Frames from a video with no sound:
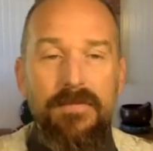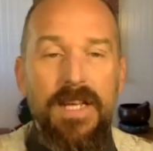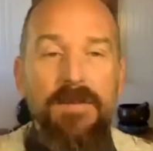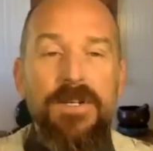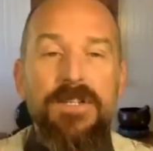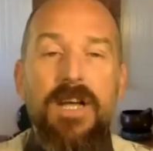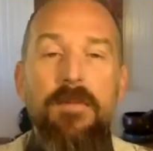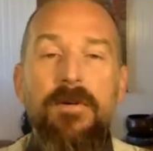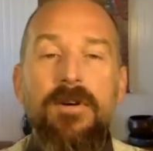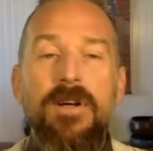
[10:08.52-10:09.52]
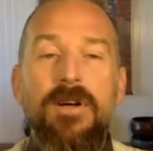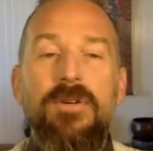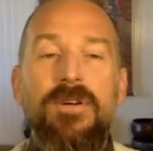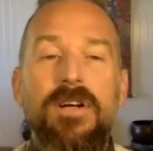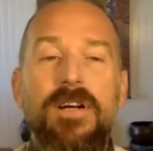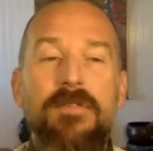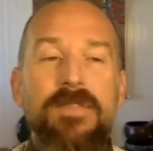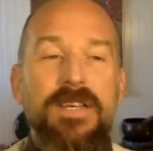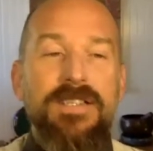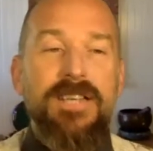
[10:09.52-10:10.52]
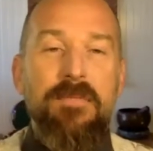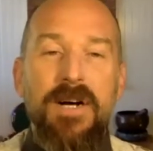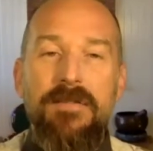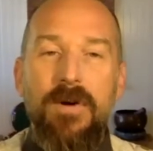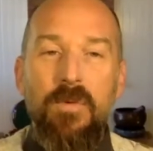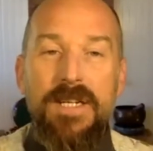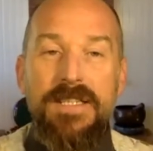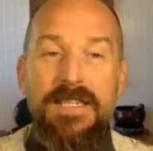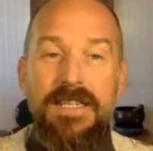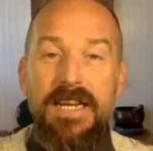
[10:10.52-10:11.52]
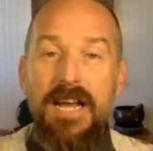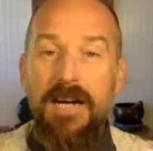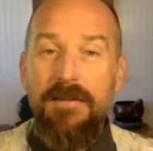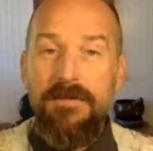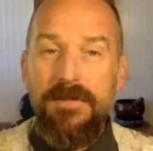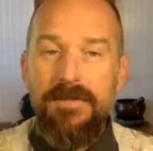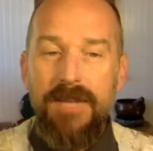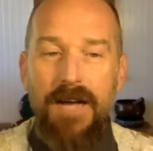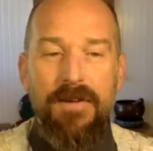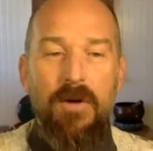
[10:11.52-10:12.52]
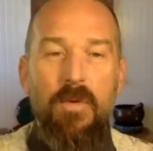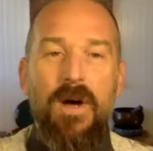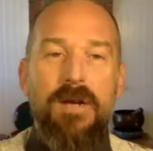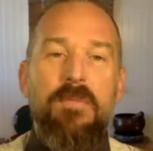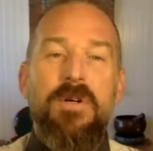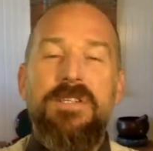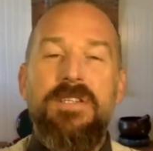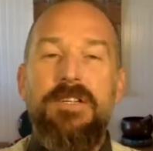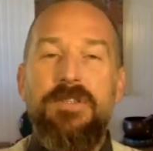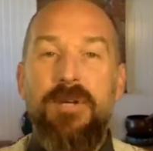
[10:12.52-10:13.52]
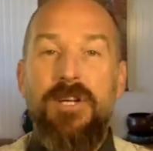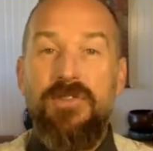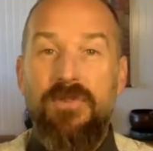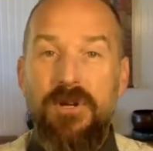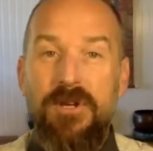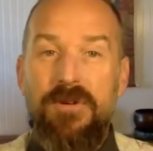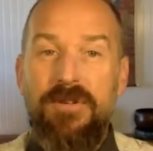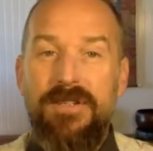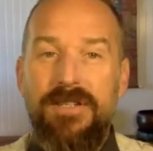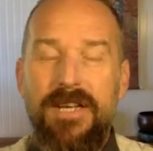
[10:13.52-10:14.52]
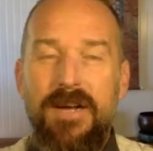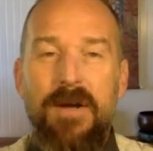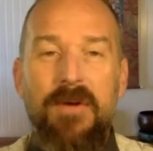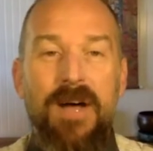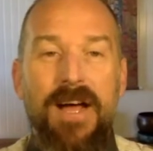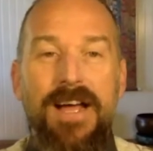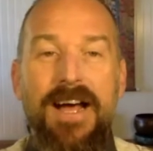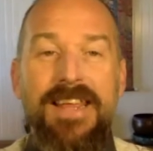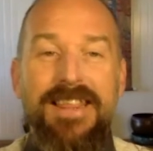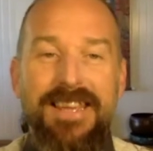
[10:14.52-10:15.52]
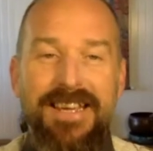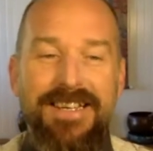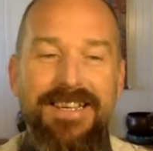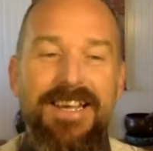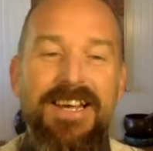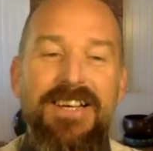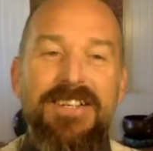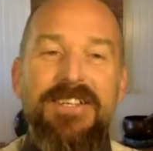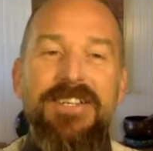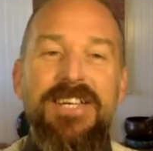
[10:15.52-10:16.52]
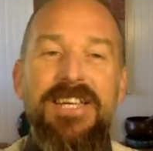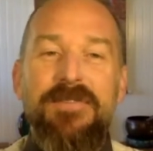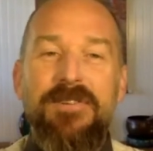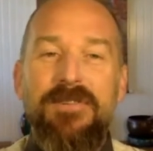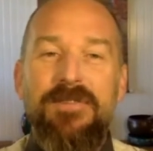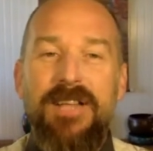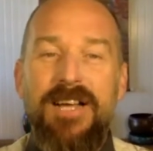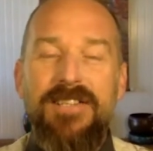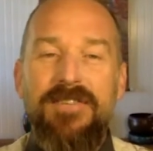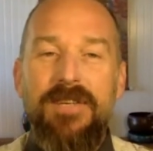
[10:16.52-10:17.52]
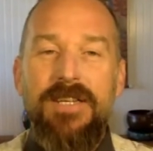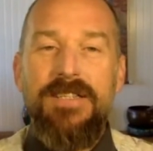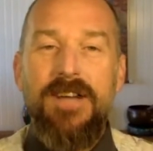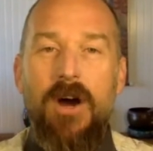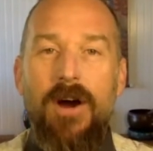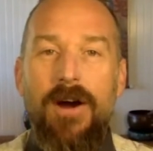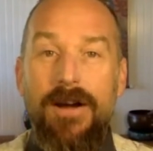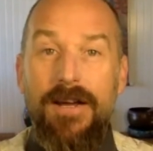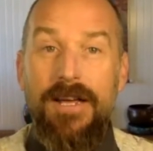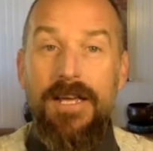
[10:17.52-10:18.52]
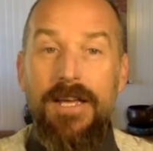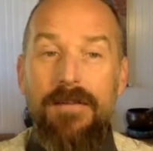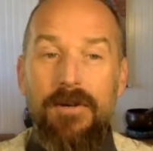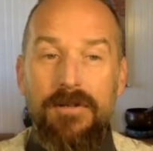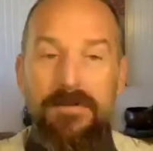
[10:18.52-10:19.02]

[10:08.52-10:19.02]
If the discomfort of this above wasn't enough, I've got one more sales pitch for you about why I think good evil philosophies are evil.